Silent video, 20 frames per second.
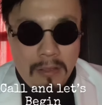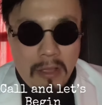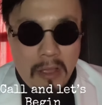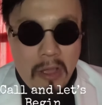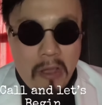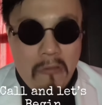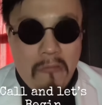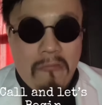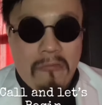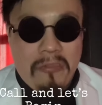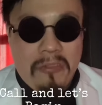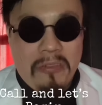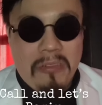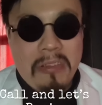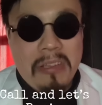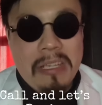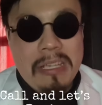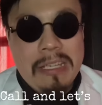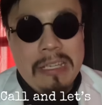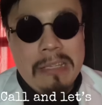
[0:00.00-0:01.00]
of
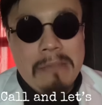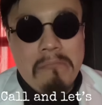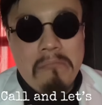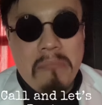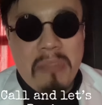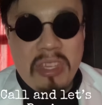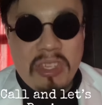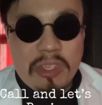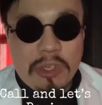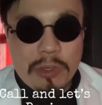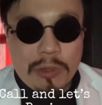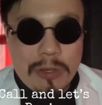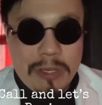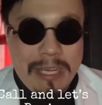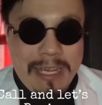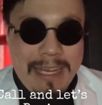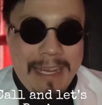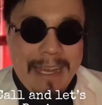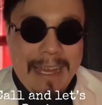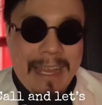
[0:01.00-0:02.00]

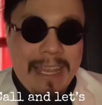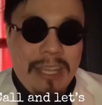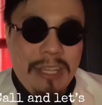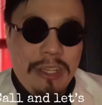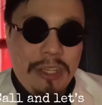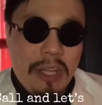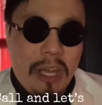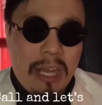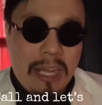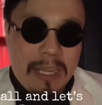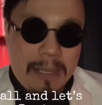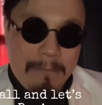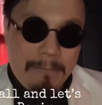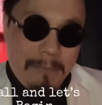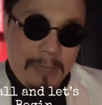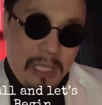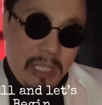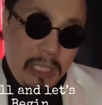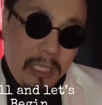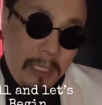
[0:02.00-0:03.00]
misery and
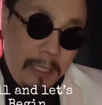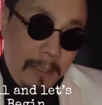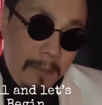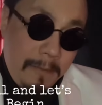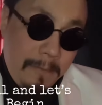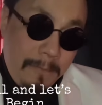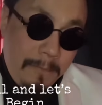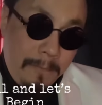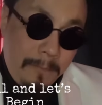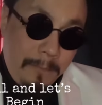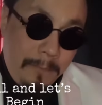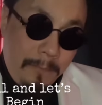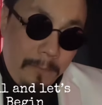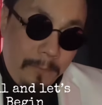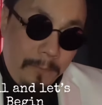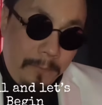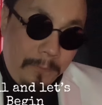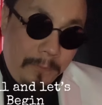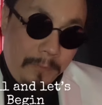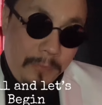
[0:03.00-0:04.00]
dogma?
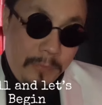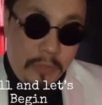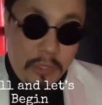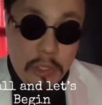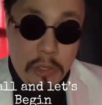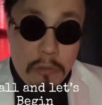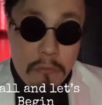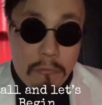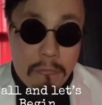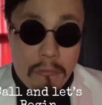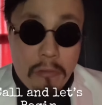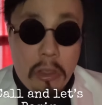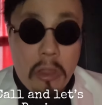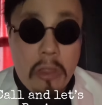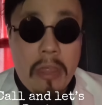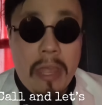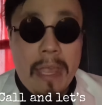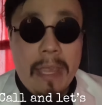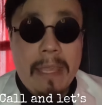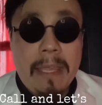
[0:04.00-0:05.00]
Do you feel
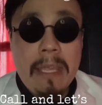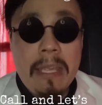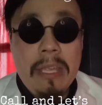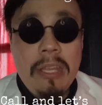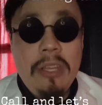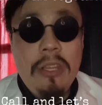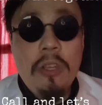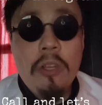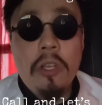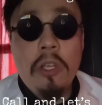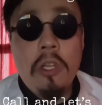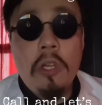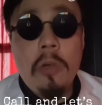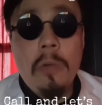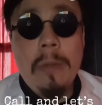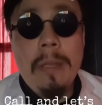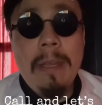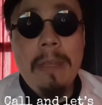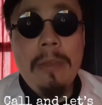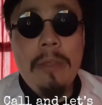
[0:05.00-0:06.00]
like you're
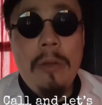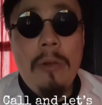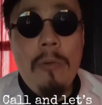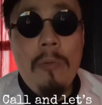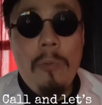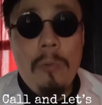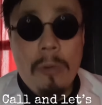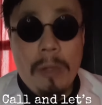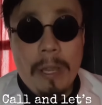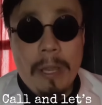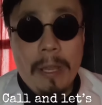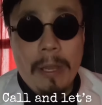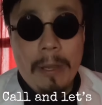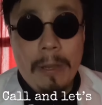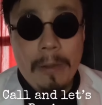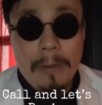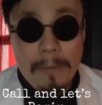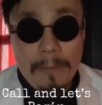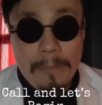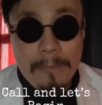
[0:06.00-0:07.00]
going nowhere?
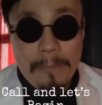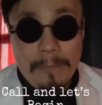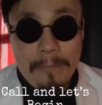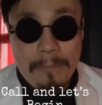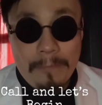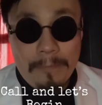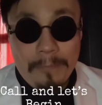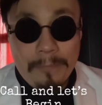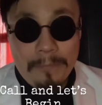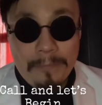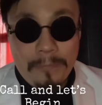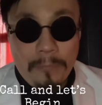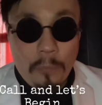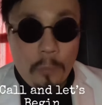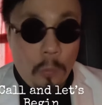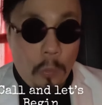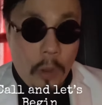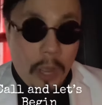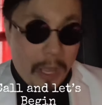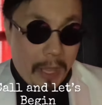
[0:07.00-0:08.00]

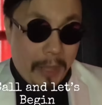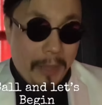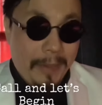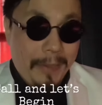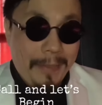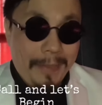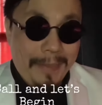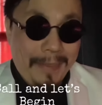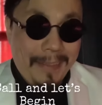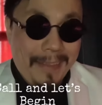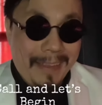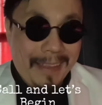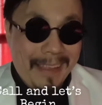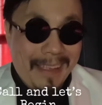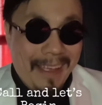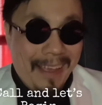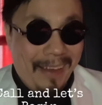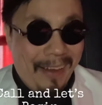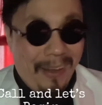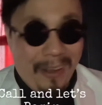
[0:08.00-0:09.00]
Well,
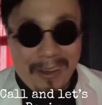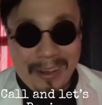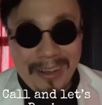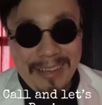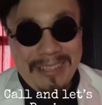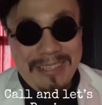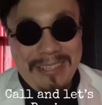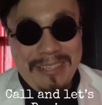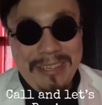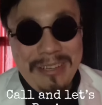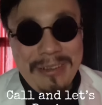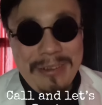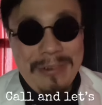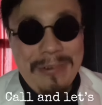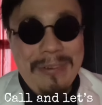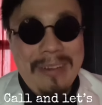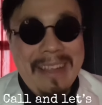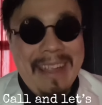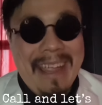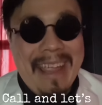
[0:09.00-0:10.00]
Aren't you
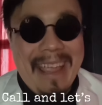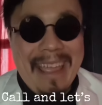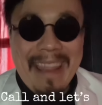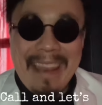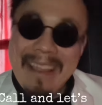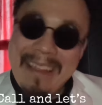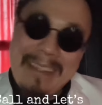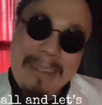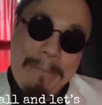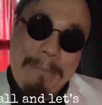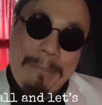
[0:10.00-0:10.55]
in a good